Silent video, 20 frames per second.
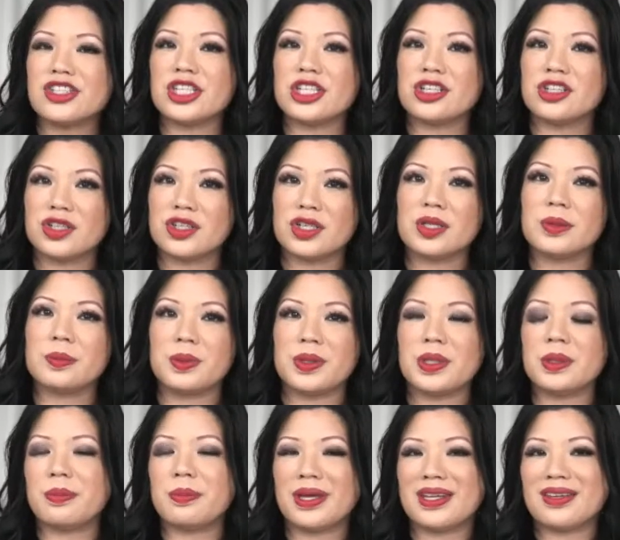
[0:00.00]
could
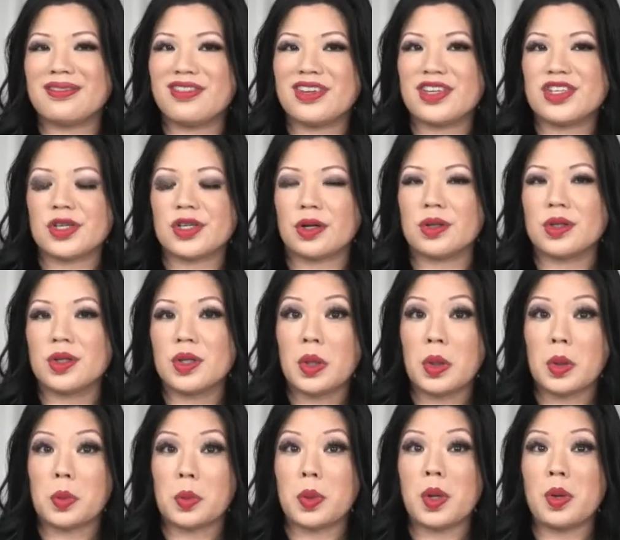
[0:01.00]
be beneficial.
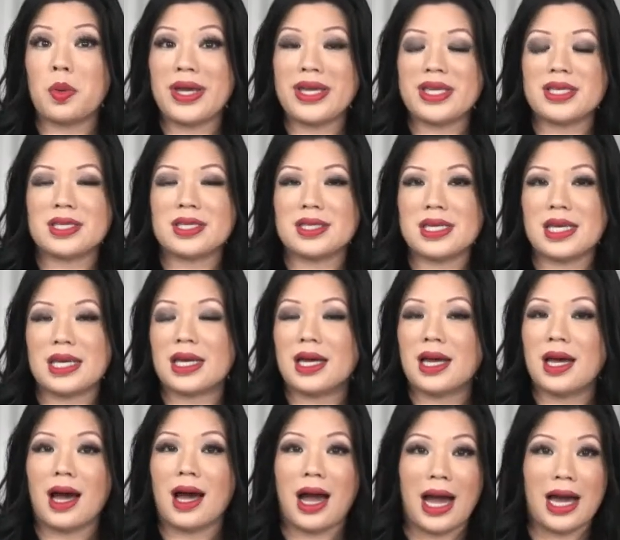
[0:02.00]
We'll wait and see.
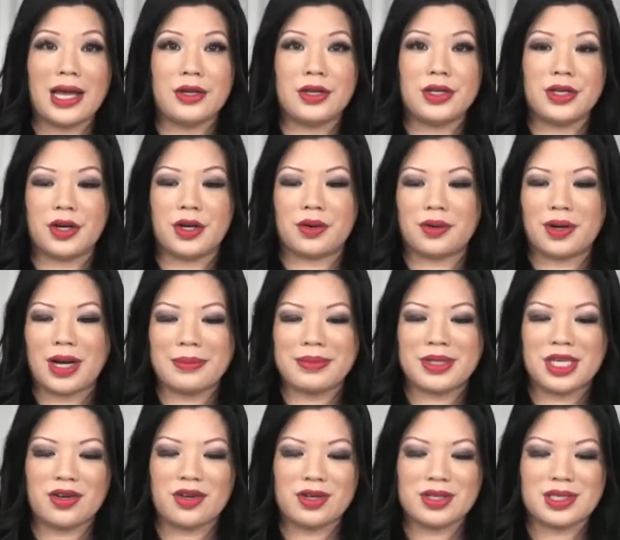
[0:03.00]
I don't know. I'm
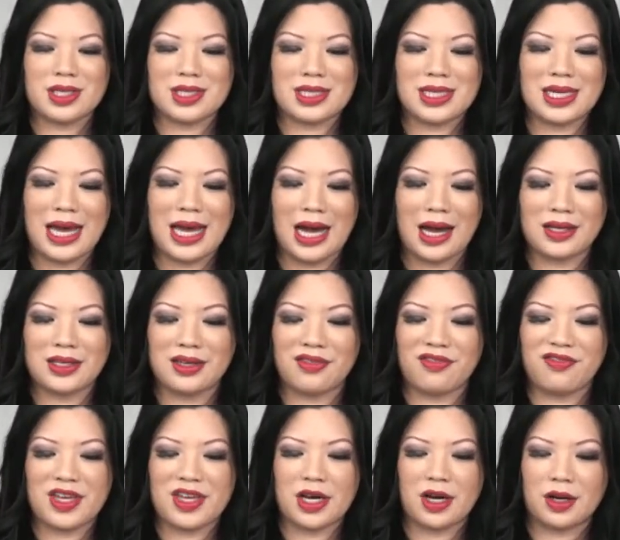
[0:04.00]
curious to see how you
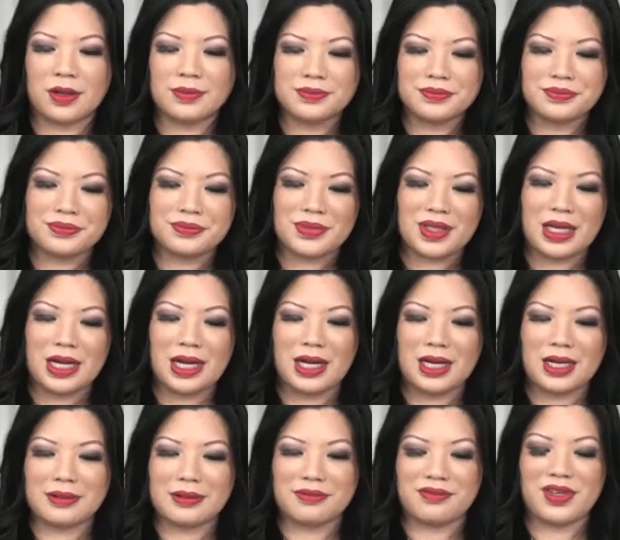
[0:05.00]
feel.
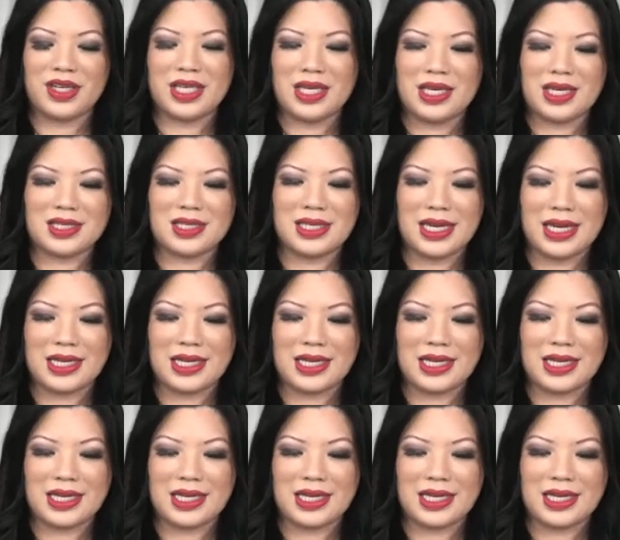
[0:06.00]
Vicky is saying